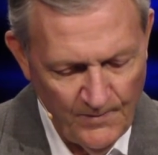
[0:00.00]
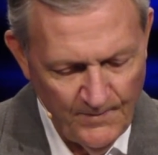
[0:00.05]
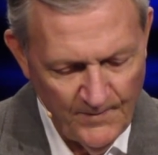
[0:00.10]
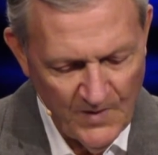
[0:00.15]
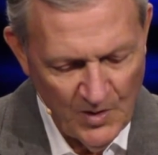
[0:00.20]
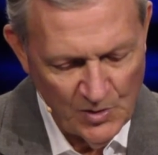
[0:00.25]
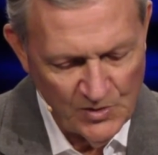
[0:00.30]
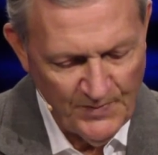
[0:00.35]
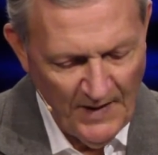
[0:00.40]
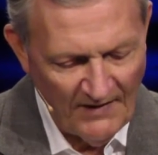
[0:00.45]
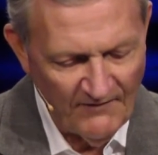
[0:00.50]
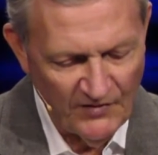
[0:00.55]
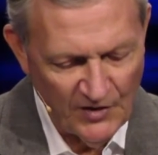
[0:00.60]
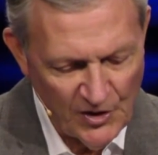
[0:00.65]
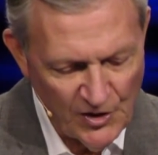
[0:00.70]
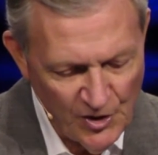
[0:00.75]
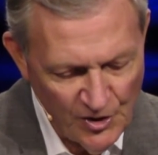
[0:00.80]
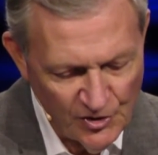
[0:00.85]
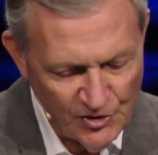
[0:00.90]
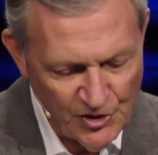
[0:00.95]
despitefully
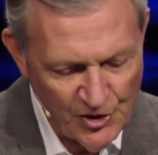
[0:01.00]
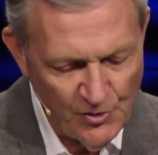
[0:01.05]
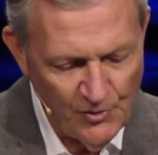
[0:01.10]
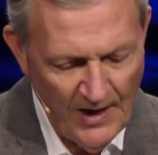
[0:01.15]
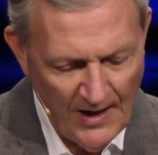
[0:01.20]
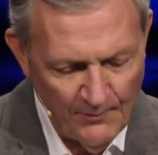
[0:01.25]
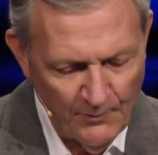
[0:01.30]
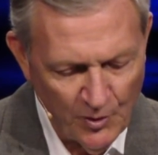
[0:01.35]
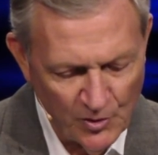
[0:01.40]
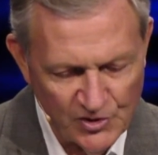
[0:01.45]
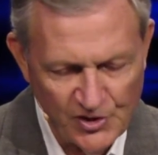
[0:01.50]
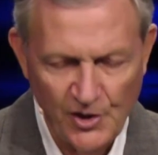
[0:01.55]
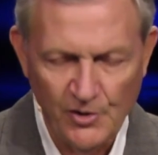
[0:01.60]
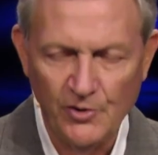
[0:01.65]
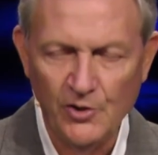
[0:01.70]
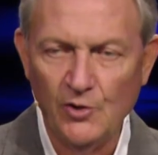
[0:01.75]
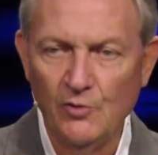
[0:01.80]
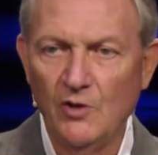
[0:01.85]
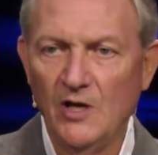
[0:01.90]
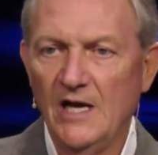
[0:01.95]
use you and persecute
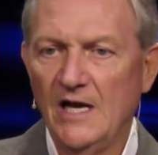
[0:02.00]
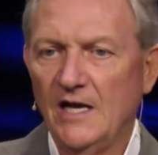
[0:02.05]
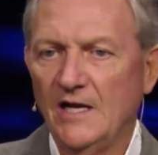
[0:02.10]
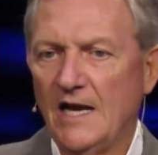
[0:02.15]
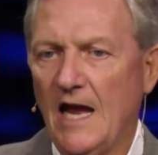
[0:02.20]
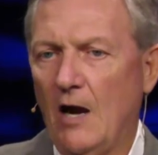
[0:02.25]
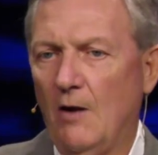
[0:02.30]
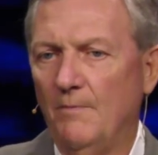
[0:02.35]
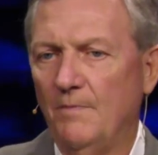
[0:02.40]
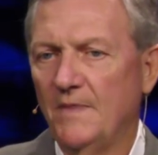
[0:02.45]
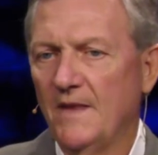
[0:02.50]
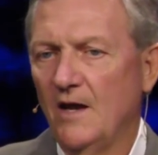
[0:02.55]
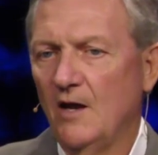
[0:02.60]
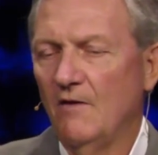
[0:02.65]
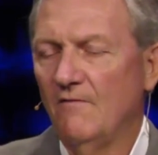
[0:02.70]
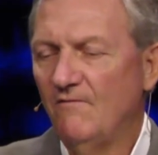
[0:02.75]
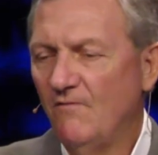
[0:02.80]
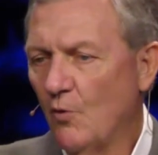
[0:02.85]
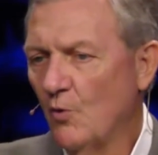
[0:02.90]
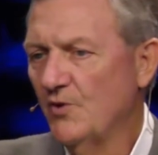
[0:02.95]
you. Now,
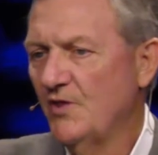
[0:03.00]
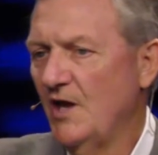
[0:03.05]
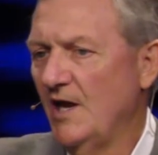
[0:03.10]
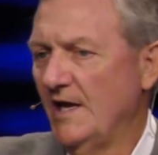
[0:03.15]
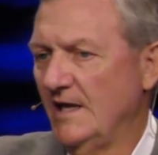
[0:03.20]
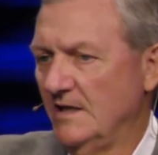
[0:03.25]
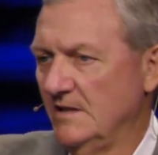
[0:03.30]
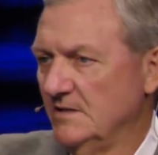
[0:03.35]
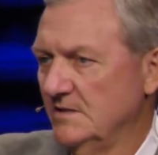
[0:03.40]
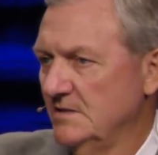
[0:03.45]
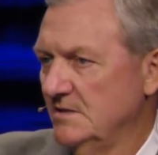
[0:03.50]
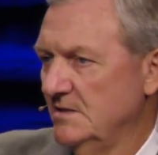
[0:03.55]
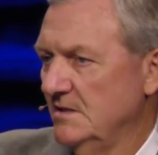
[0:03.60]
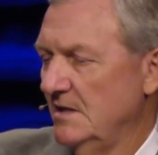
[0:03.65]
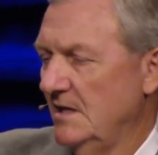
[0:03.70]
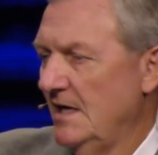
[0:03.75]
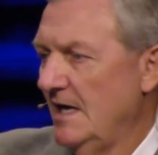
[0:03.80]
four things.